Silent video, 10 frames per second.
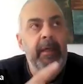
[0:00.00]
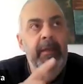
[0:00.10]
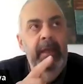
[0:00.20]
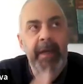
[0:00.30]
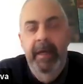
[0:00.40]

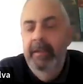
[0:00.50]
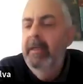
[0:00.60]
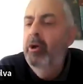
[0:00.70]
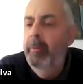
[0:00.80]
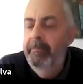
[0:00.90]
in the
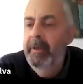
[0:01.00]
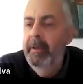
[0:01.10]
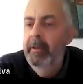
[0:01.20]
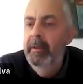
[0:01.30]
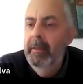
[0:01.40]
19
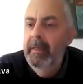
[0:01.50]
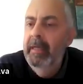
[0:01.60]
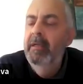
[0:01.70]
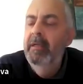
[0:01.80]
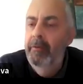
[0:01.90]
November
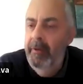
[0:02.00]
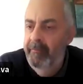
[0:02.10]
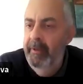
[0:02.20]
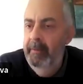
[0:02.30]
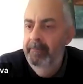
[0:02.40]
1933.
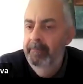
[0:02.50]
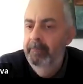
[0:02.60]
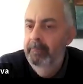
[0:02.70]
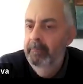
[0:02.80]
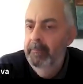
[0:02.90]

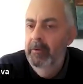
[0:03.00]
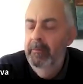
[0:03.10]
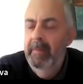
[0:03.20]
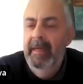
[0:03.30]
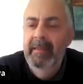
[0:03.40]

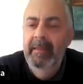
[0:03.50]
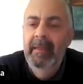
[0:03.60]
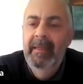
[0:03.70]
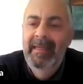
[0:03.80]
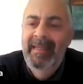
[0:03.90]
No, and
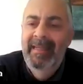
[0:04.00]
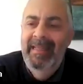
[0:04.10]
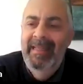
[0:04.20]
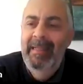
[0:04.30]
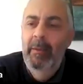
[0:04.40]

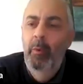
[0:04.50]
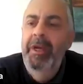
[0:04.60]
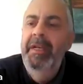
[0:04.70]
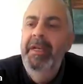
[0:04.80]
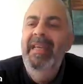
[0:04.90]

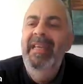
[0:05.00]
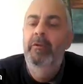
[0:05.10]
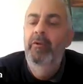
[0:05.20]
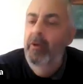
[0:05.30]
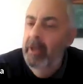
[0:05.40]
we need
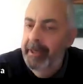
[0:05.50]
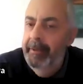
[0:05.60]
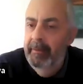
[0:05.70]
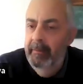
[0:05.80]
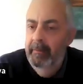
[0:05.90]
to
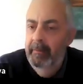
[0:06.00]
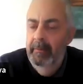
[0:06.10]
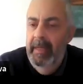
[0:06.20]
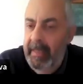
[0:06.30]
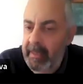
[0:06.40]
learn
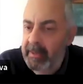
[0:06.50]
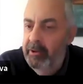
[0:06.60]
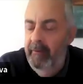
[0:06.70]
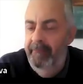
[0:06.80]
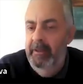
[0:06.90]
the
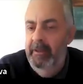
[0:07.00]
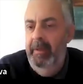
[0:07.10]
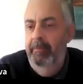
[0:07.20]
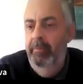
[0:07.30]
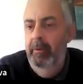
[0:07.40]
history of these
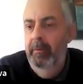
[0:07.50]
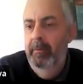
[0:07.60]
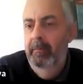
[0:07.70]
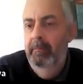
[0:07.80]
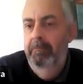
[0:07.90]
people
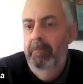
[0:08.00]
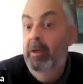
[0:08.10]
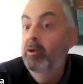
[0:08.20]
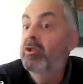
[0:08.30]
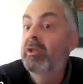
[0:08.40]

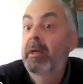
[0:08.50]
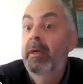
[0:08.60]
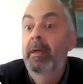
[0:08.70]
because